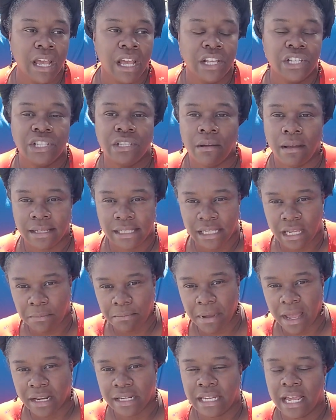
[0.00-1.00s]
So I sat
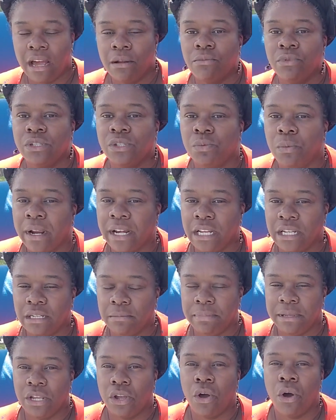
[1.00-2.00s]
back down, was waiting
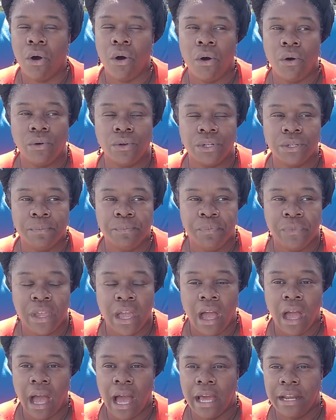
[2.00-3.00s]
to be called.
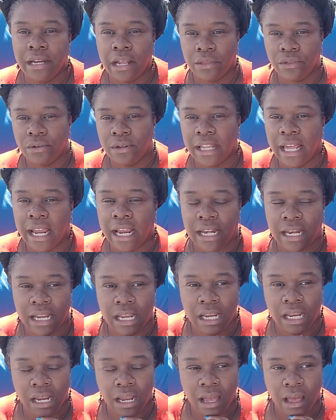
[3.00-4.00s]
Another
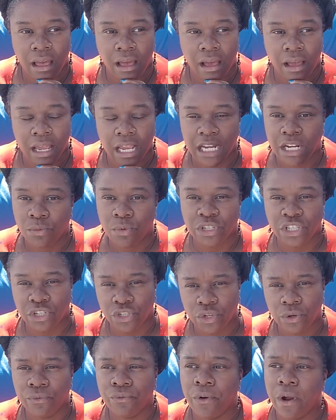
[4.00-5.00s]
lady, and it wasn't
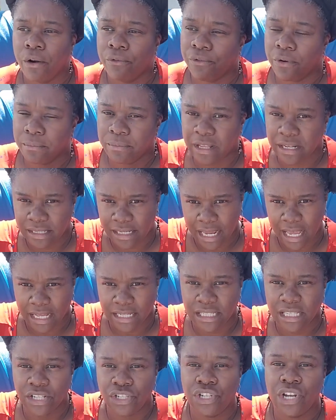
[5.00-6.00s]
too far from the
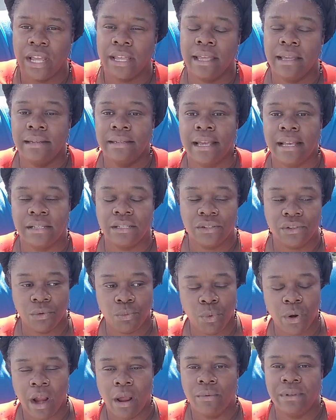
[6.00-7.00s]
desk, the check-in desk to
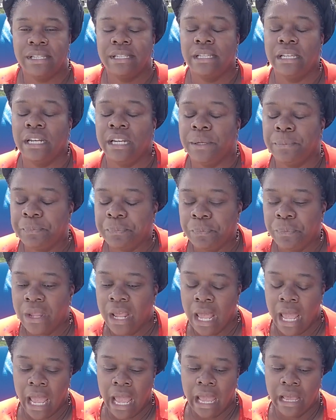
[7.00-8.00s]
where I was sitting.
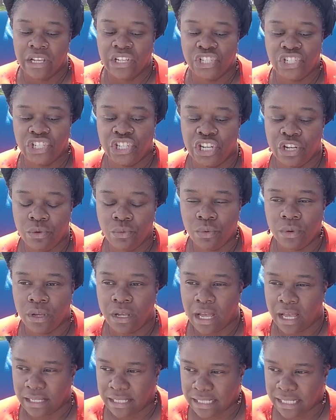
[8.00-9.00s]
She
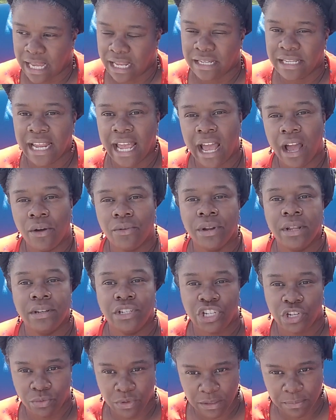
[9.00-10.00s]
sat down,
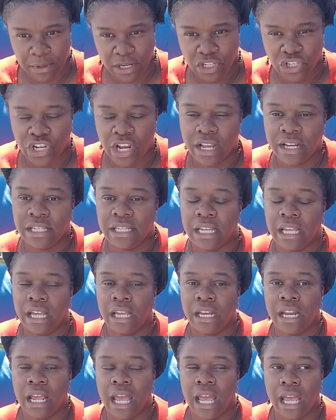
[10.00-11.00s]
and she was being checked
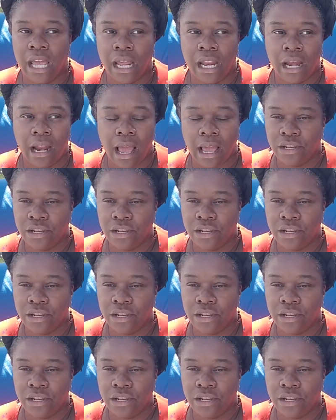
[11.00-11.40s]
in, and